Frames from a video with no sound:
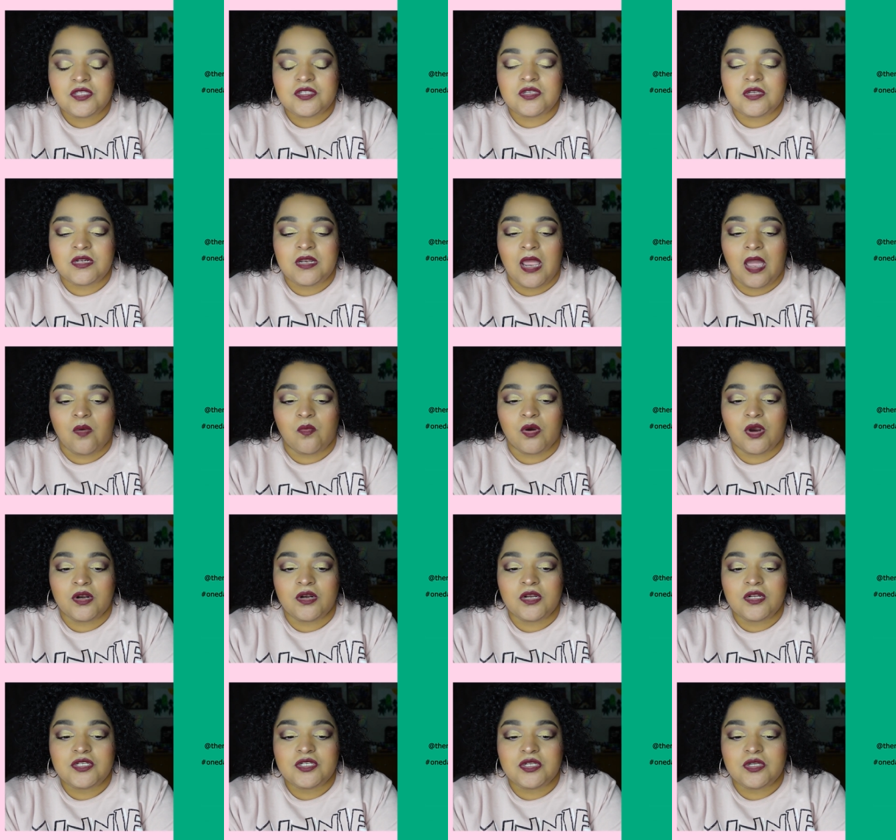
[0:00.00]
So now we're
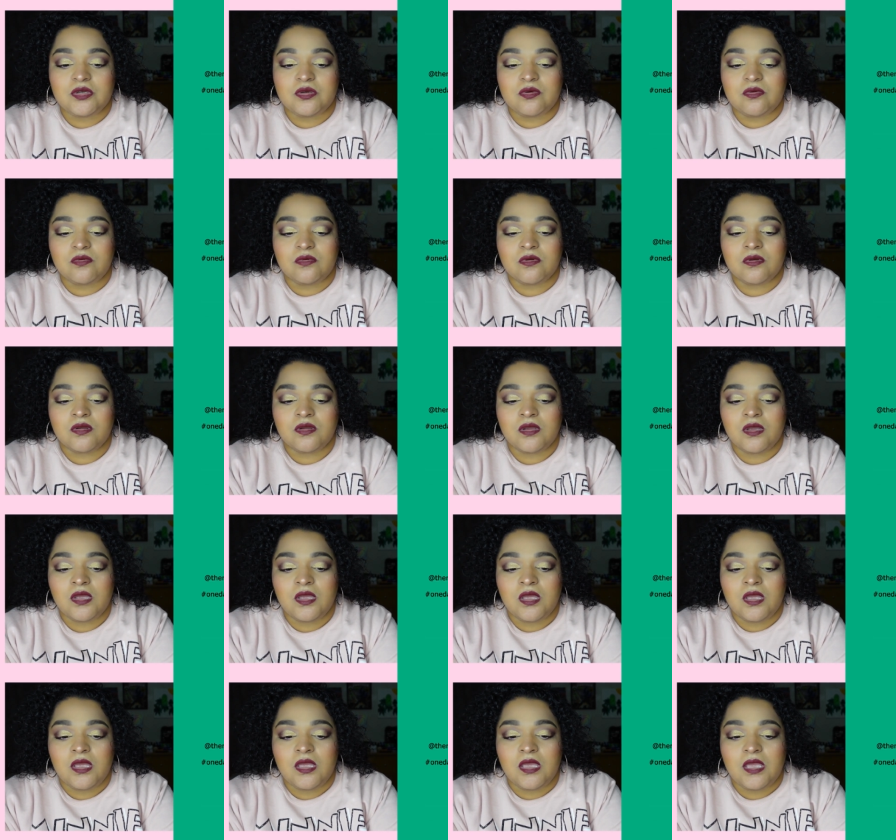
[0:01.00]
gonna do
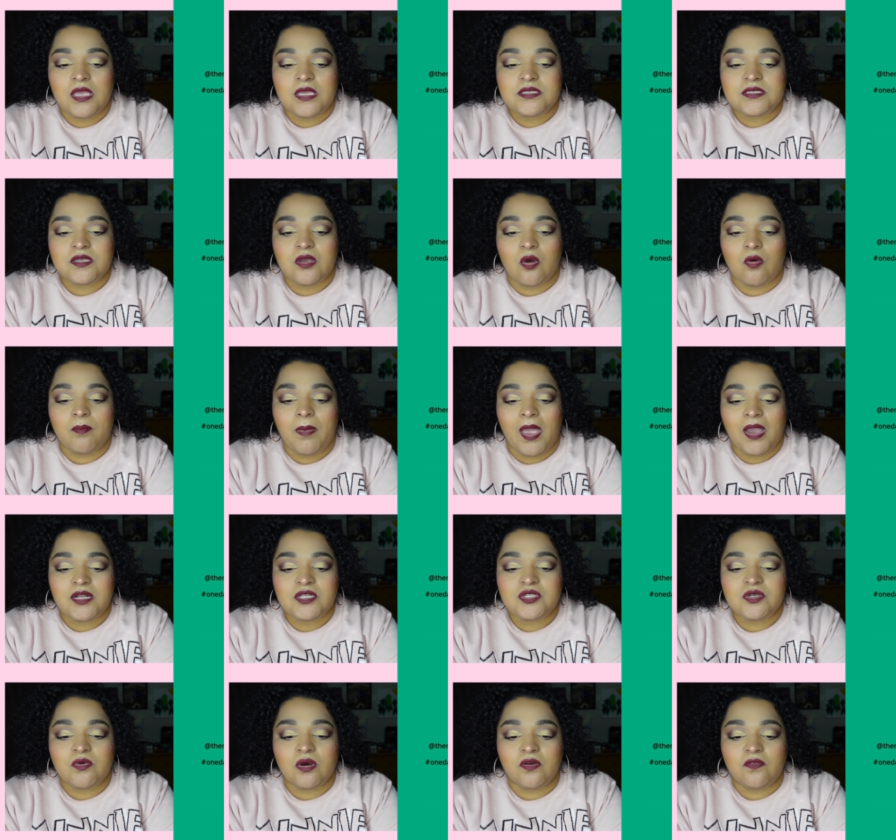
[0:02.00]
is go
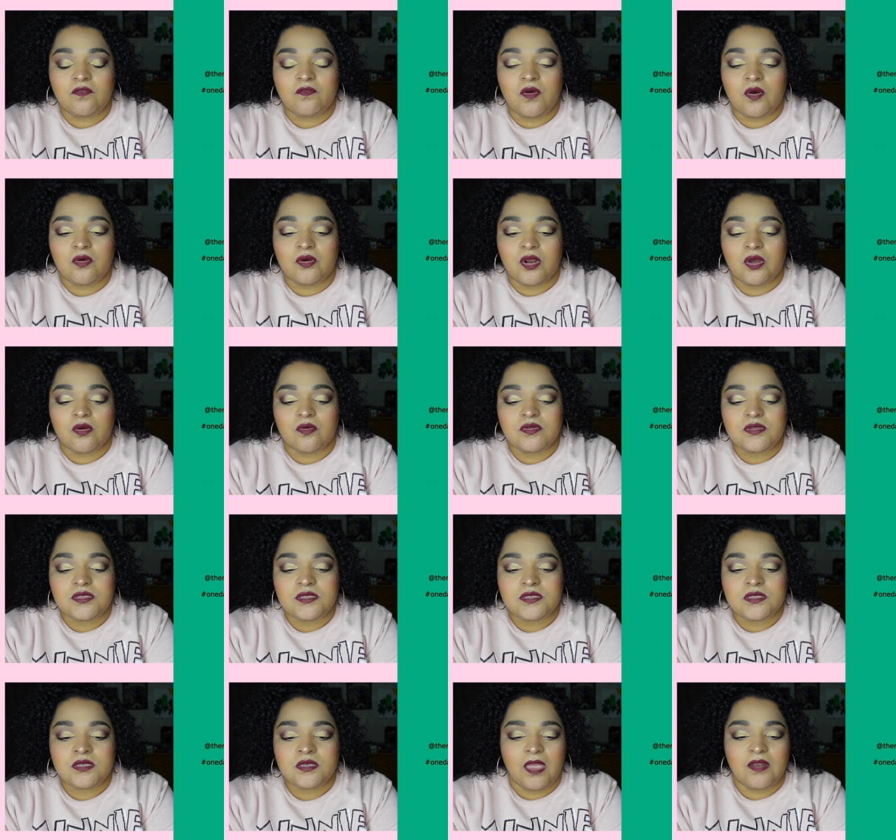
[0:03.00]
back to our
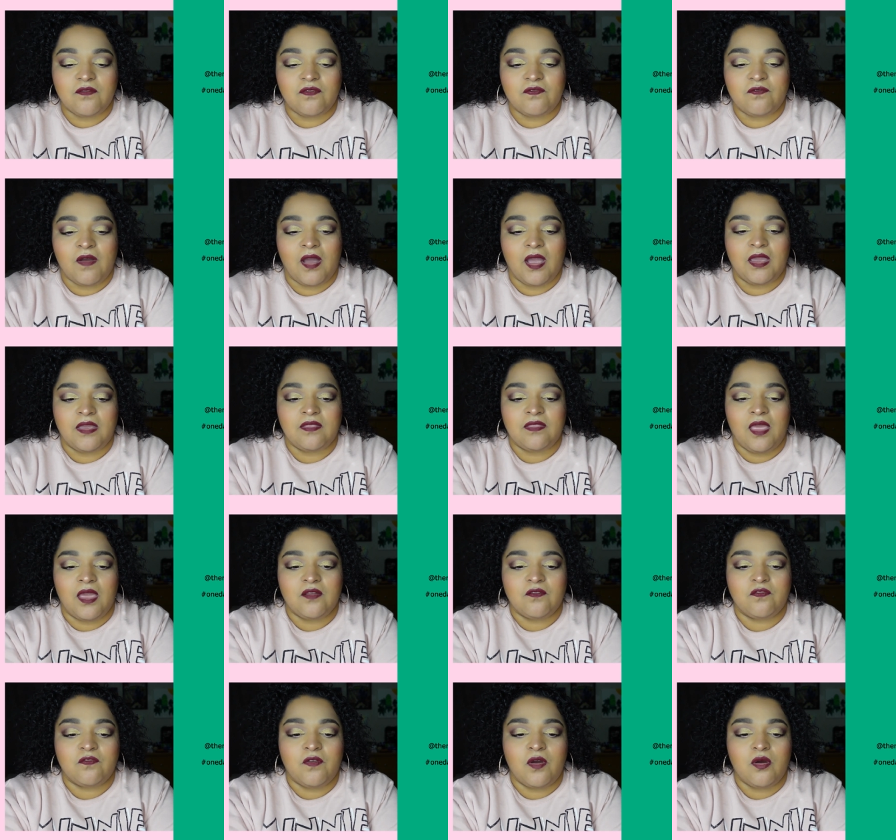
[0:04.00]
photos and find
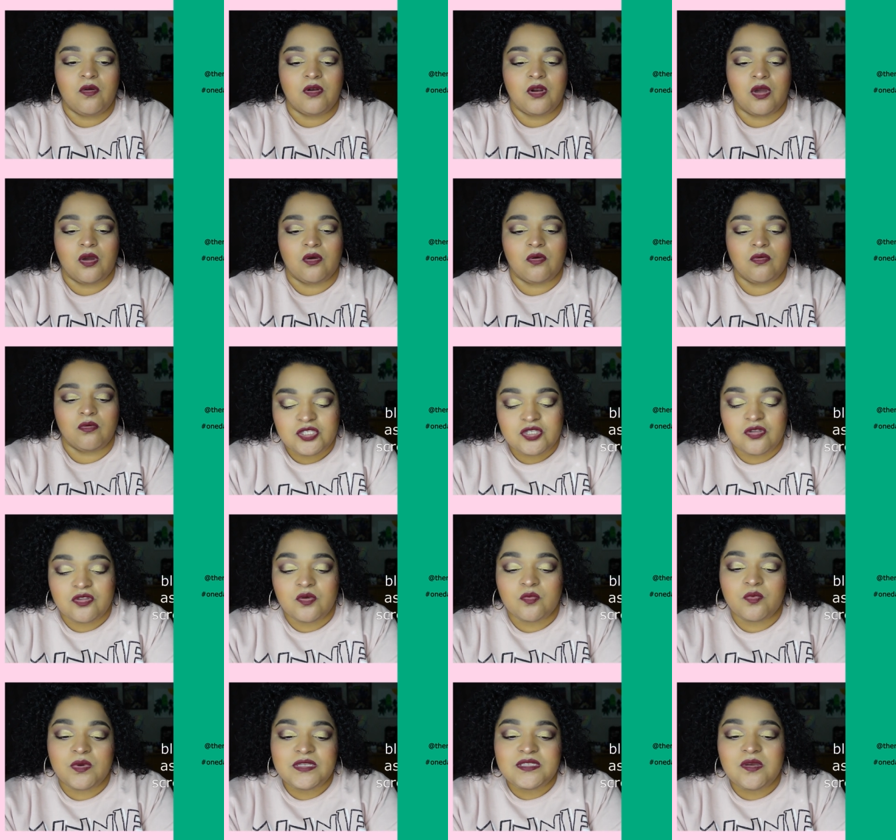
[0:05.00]
that photo. So
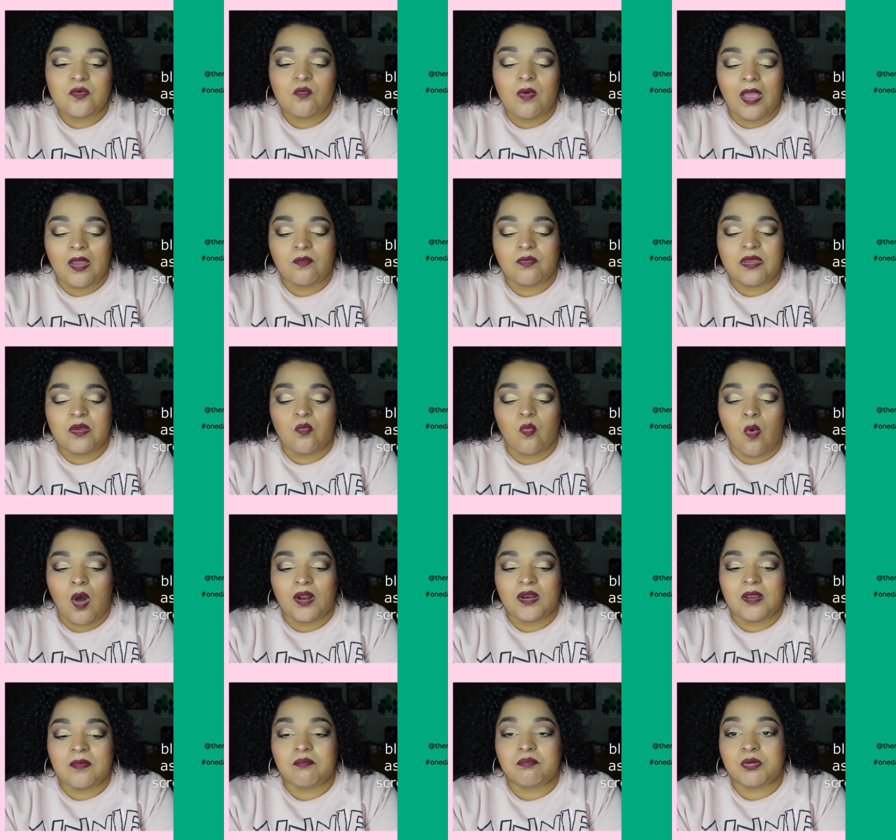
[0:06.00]
the reason why we
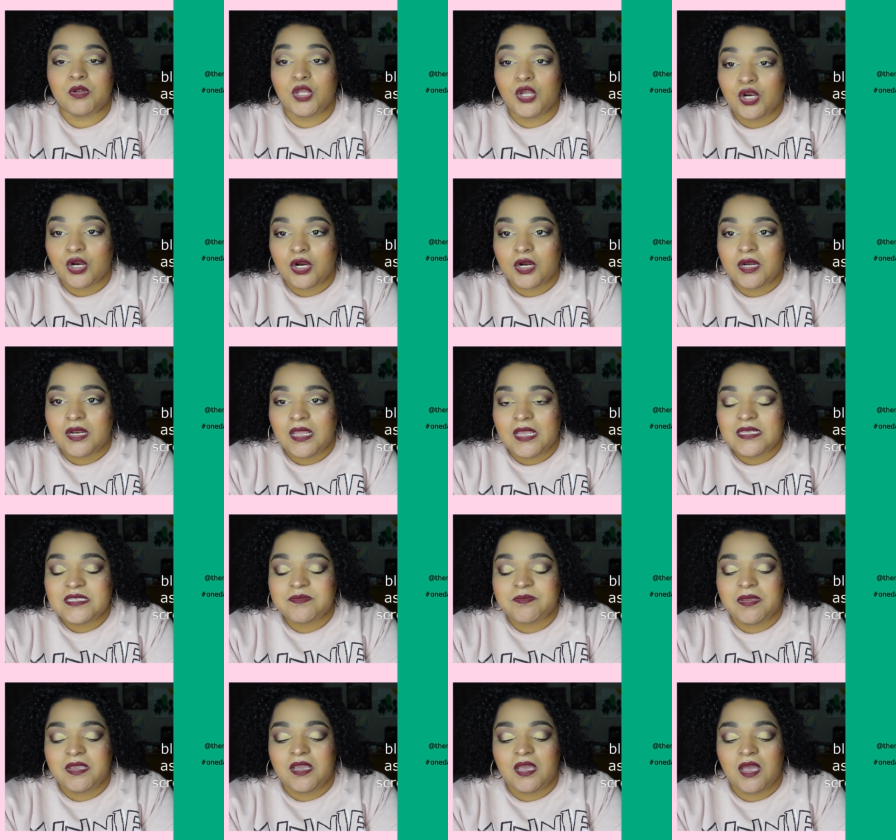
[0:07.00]
want it blurred is
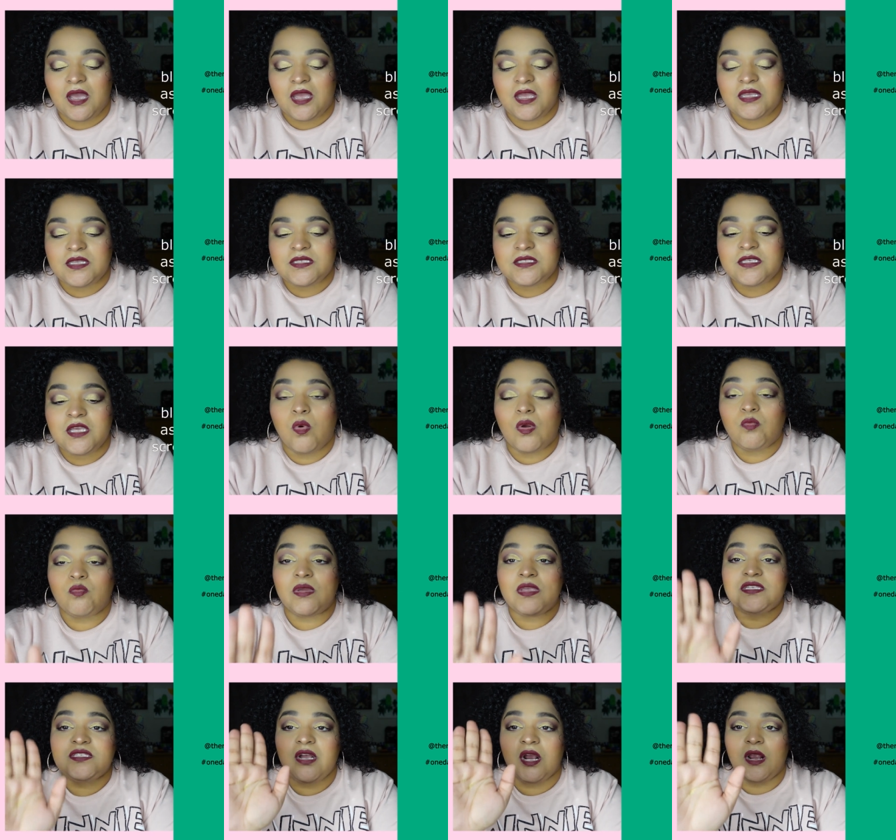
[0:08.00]
because when
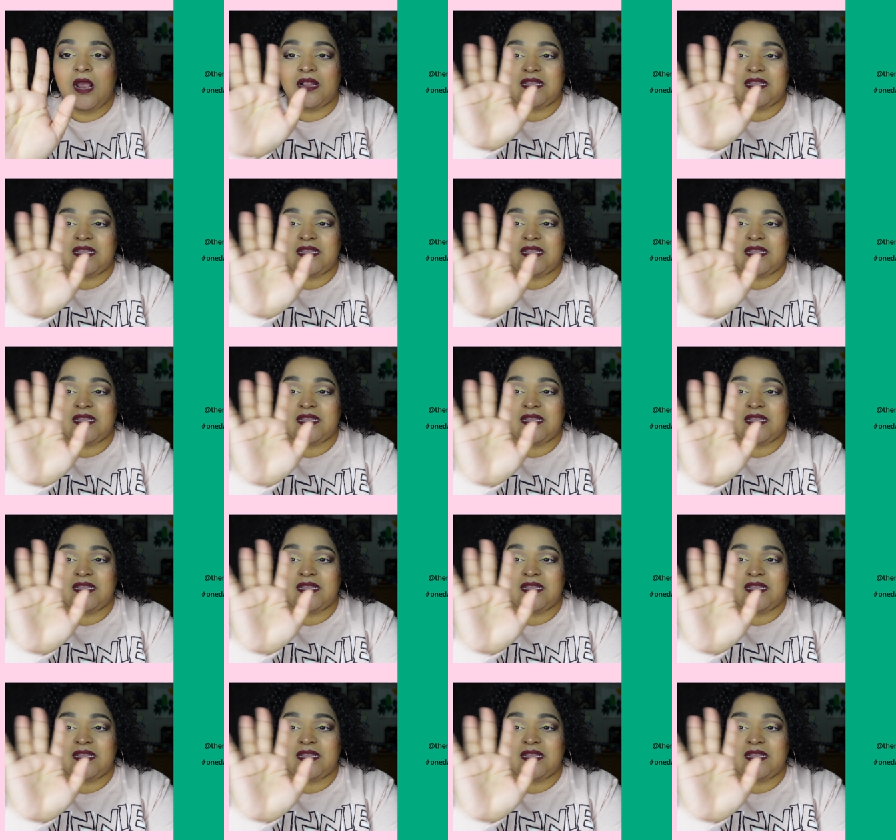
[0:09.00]
we start